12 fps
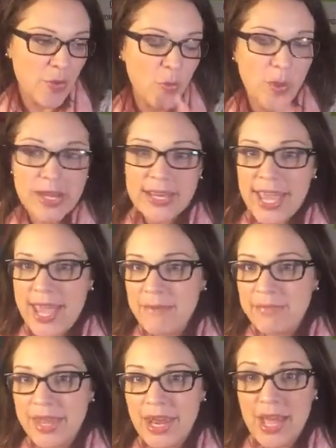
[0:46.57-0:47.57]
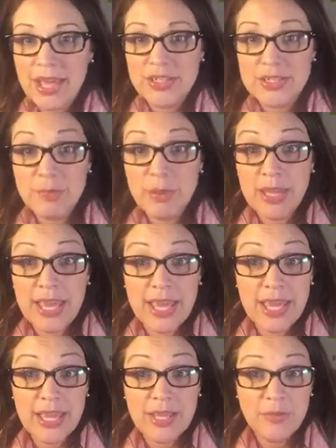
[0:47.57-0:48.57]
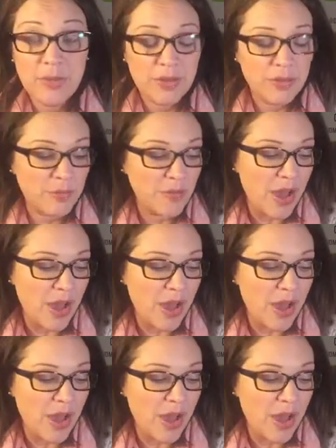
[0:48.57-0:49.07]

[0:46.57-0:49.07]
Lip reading: one game that I just played with